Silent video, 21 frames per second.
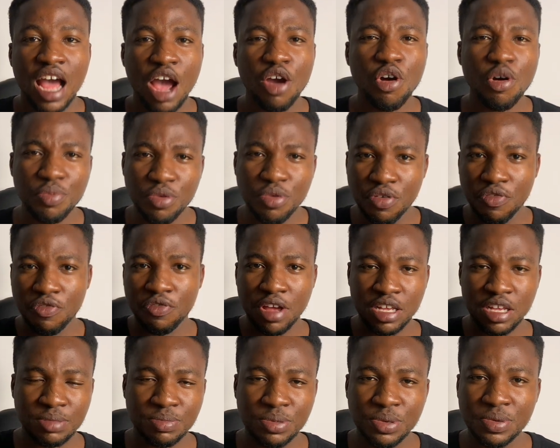I hope you've
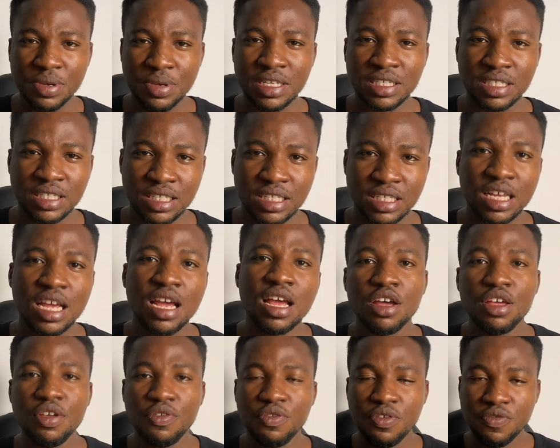experienced it.
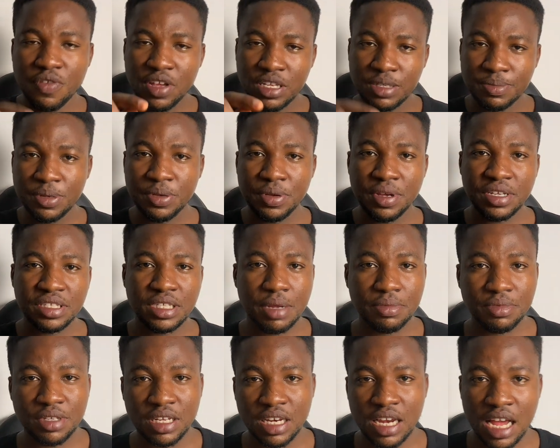Now, if you've experienced
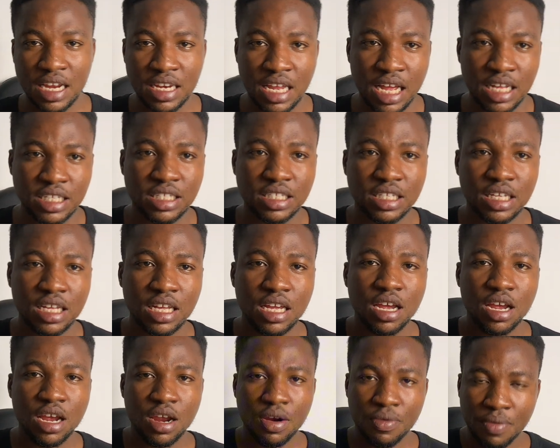something like that,
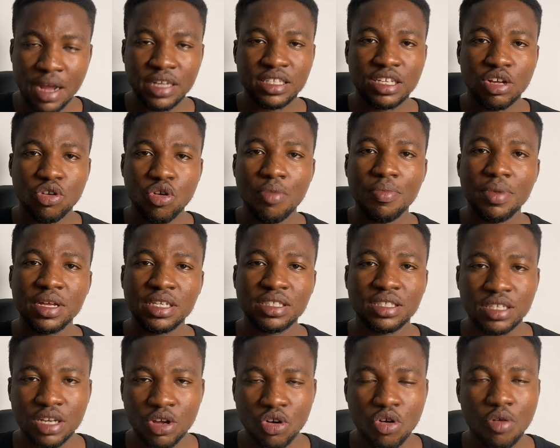write your
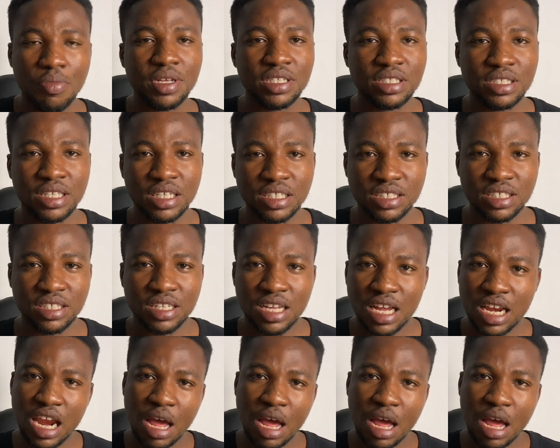comment in the comment section.